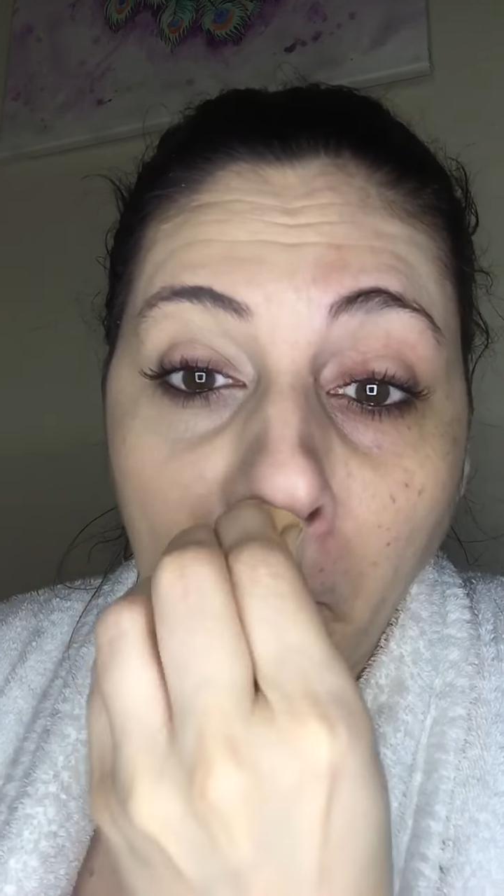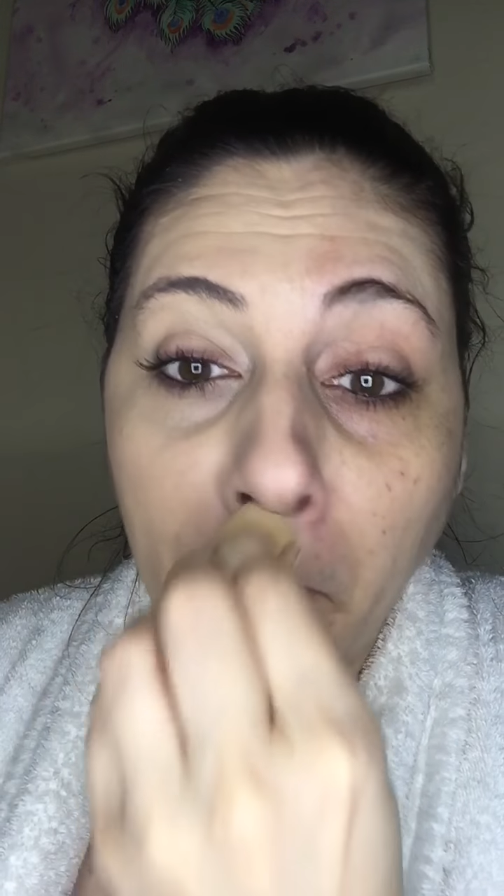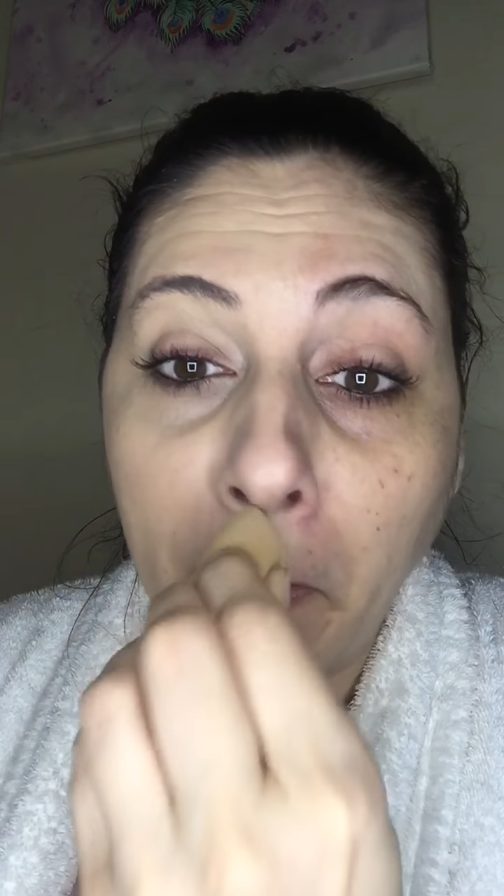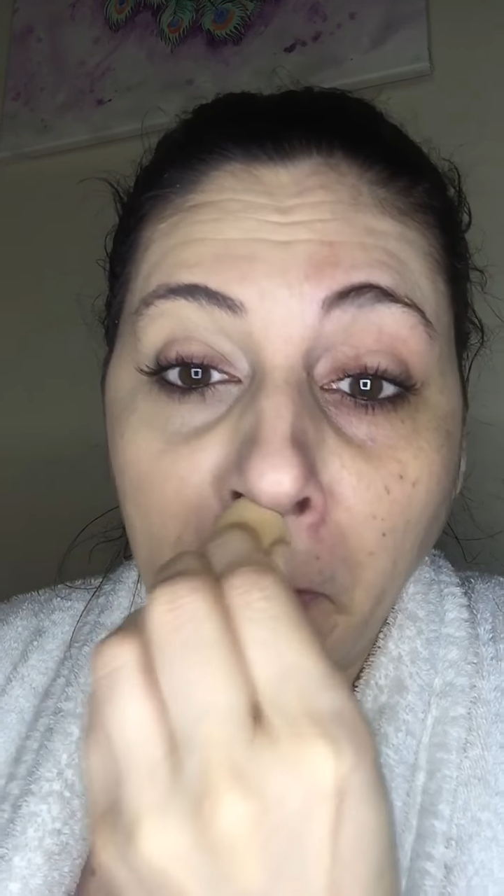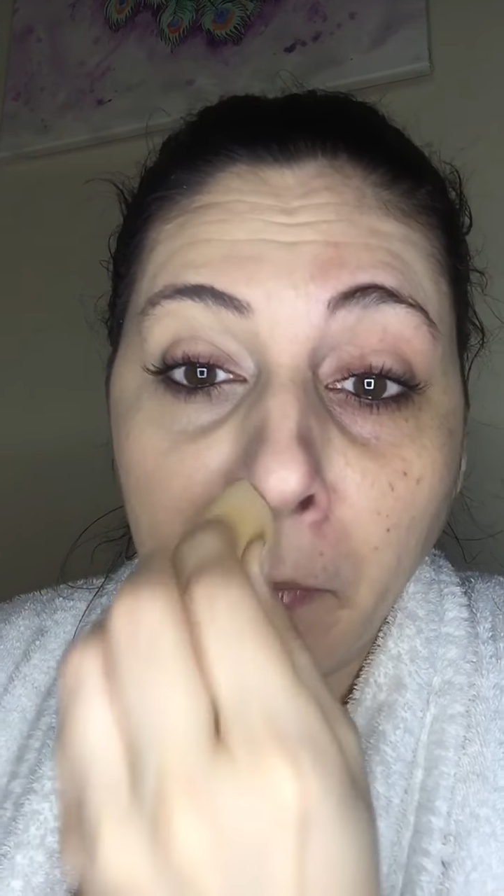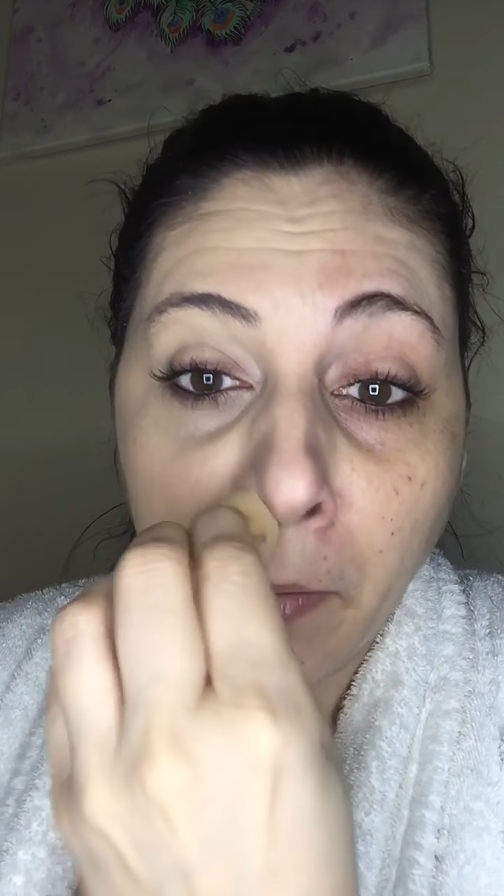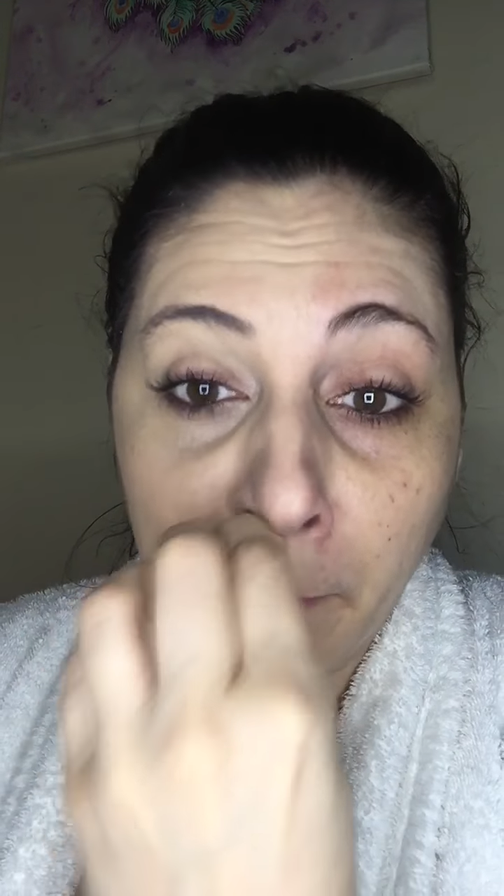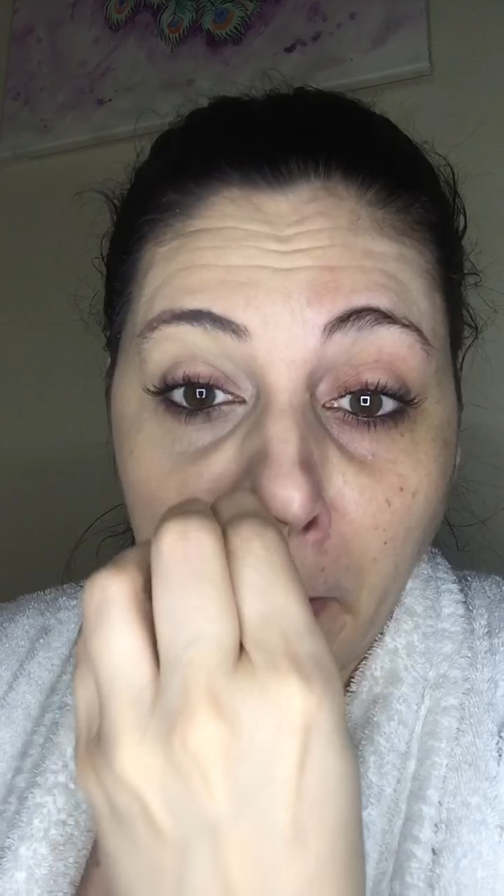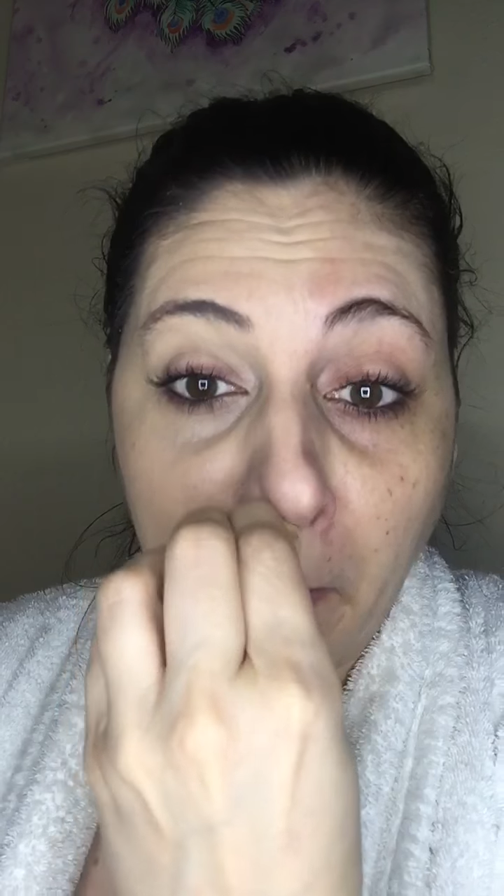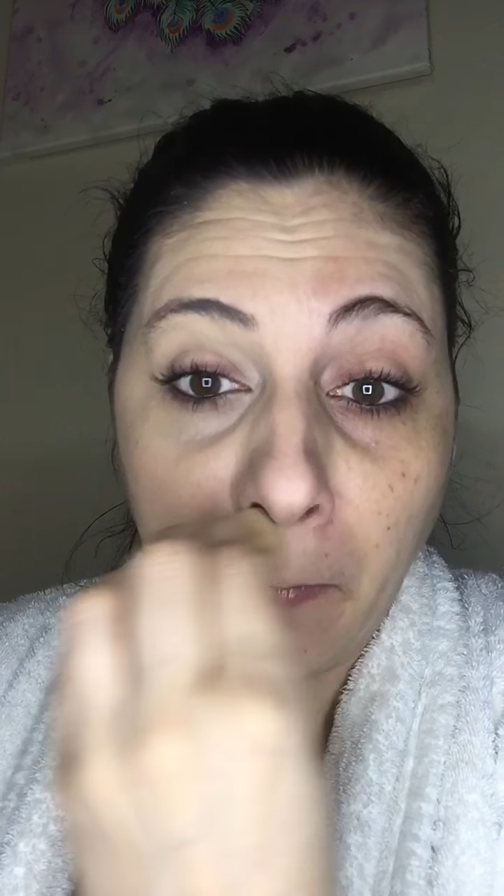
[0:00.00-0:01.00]
really around
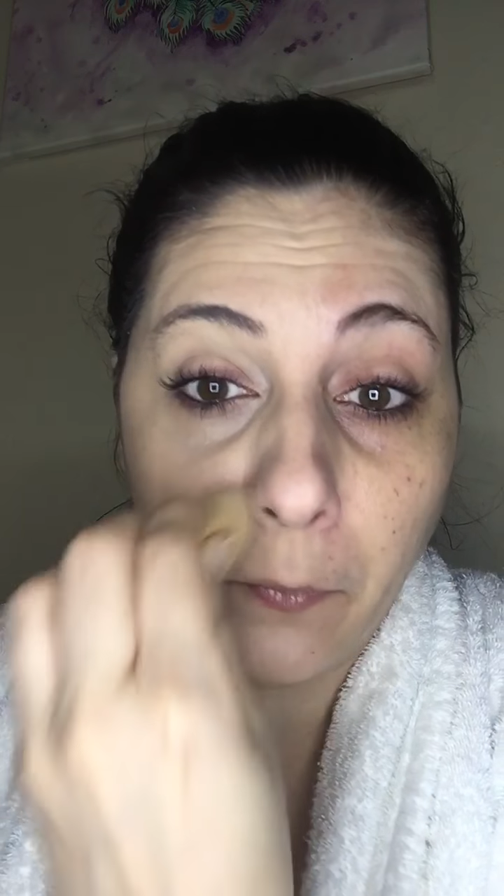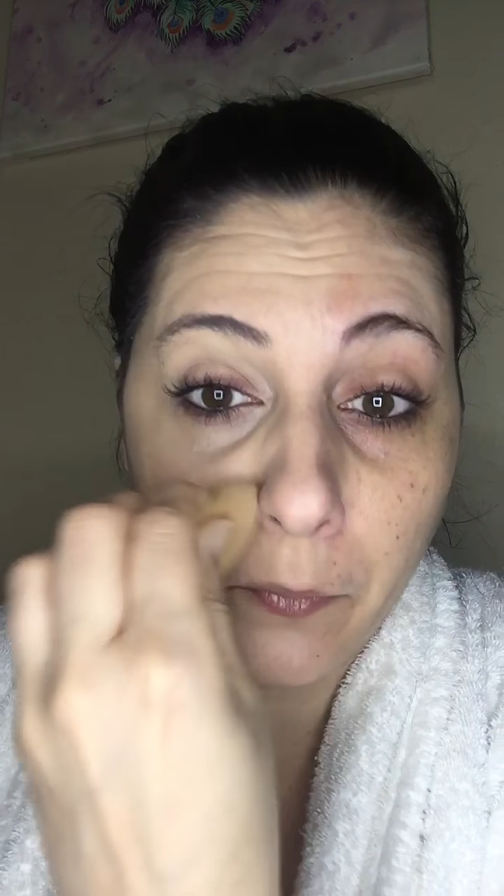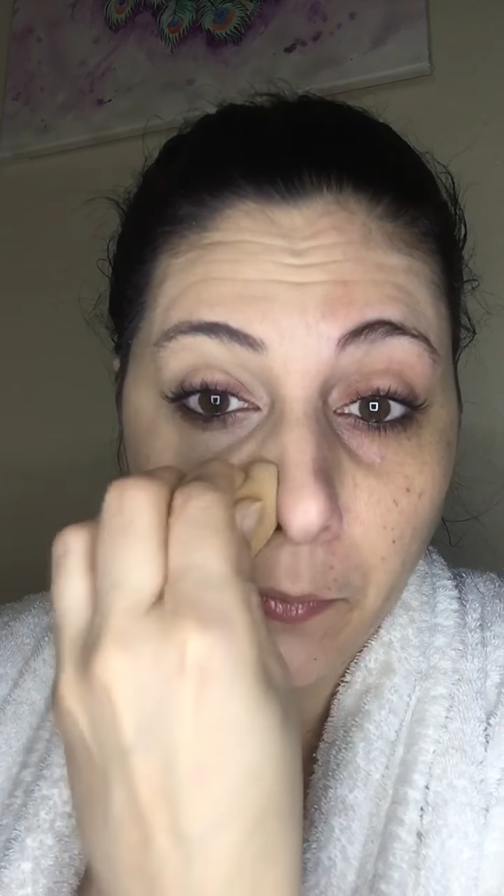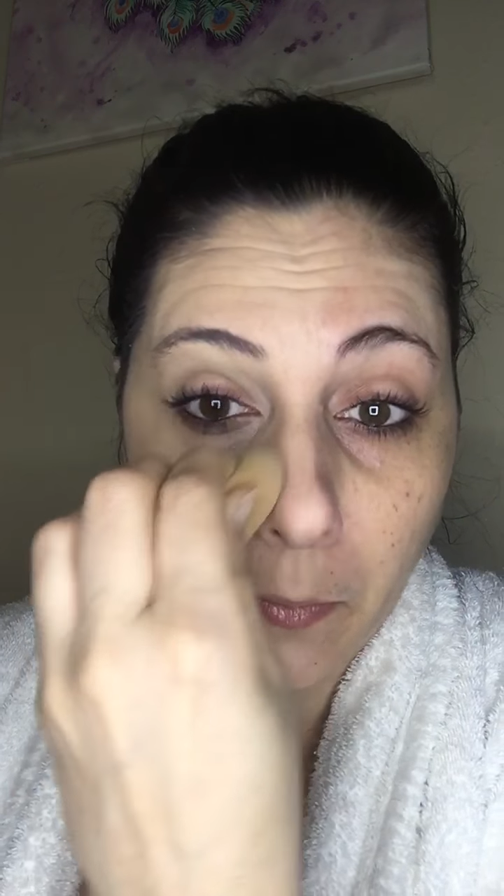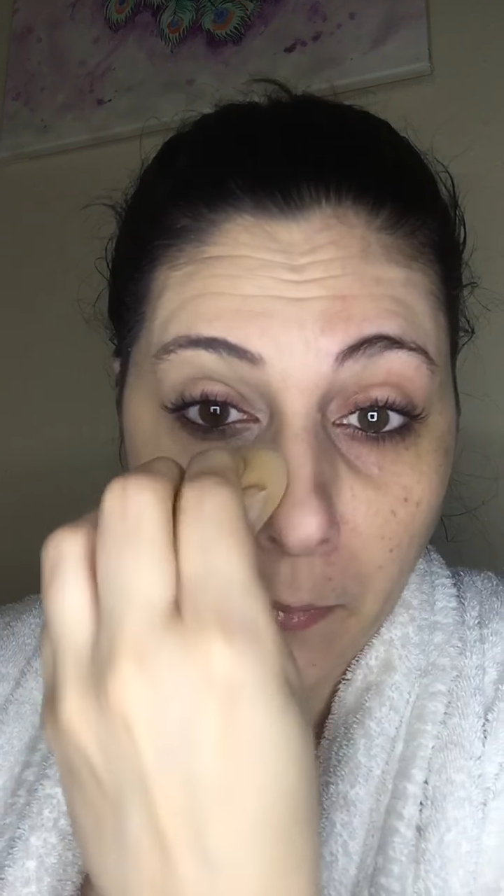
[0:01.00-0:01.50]
my nose,